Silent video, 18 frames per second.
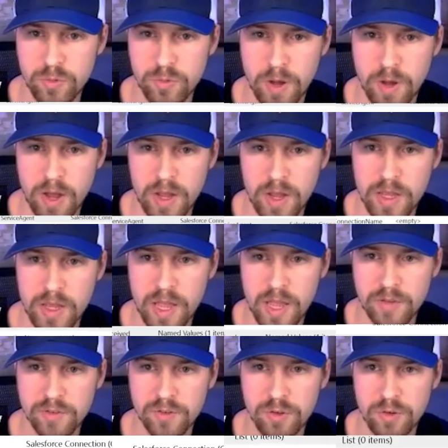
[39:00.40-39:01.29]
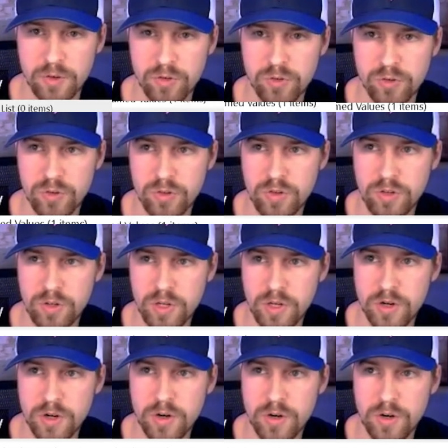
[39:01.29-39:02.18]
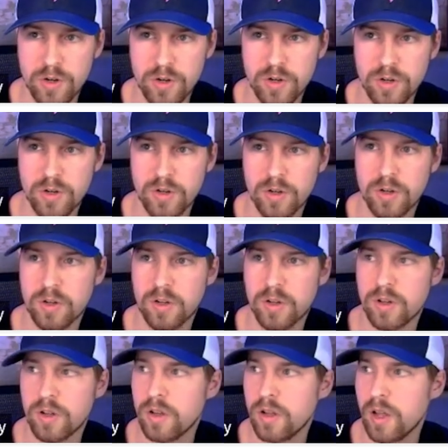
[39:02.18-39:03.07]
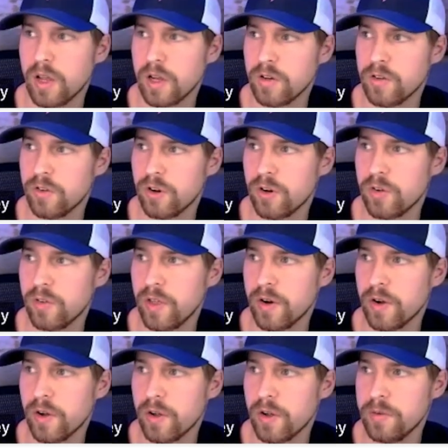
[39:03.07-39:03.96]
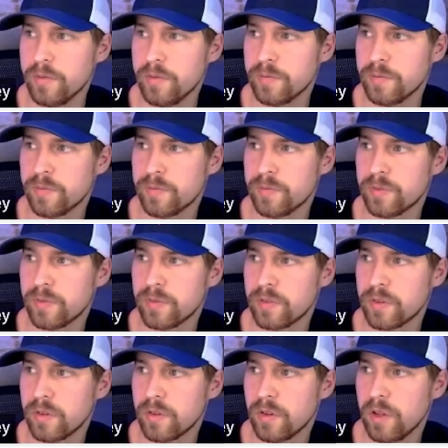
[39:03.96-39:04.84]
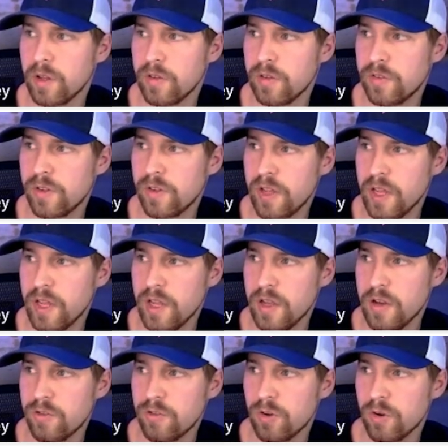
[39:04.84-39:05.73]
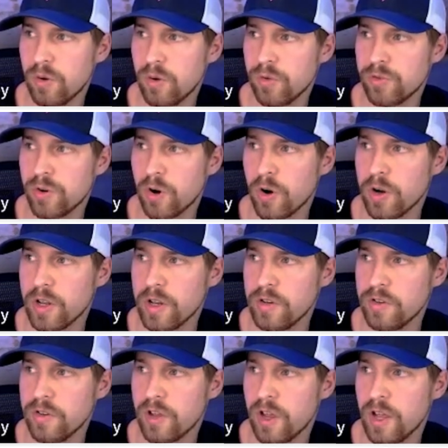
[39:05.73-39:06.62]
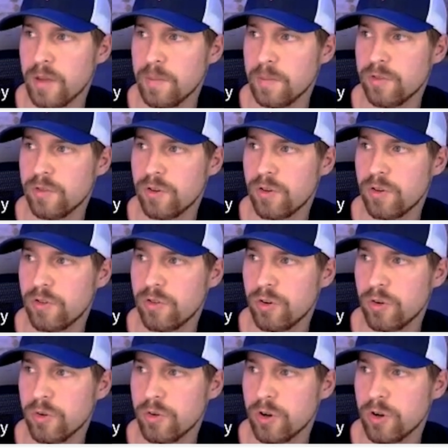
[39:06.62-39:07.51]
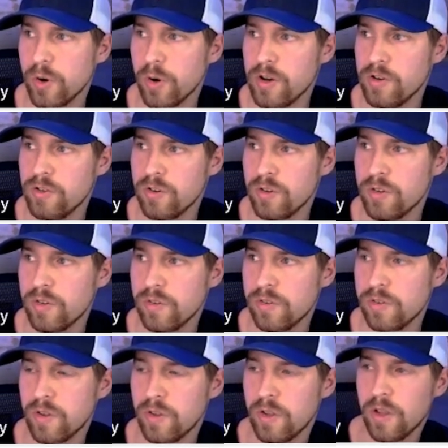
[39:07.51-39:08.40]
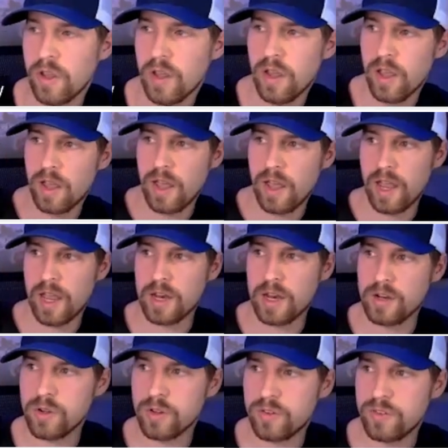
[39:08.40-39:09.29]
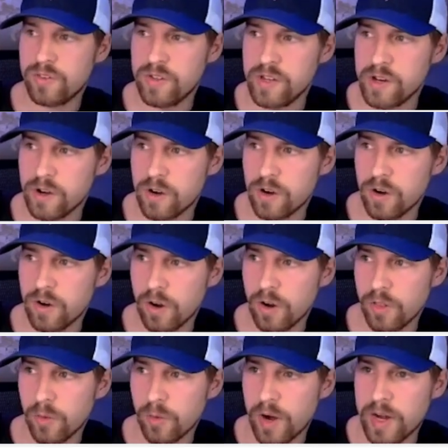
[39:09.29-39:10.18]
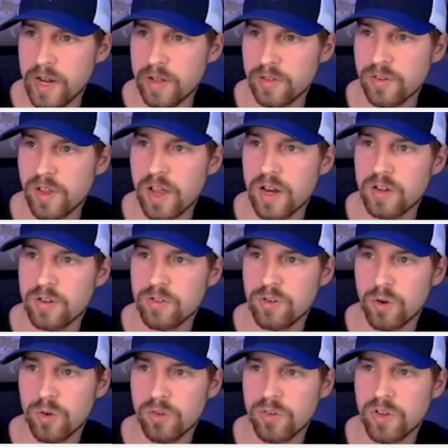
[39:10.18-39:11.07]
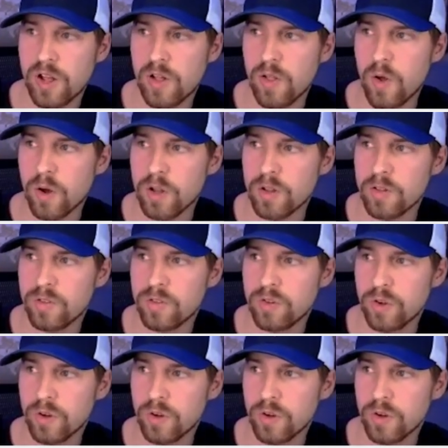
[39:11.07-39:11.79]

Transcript: to my execution here, I can turn that on and say show start end times, show durations. And you could see here on the right-hand side, it shows how long it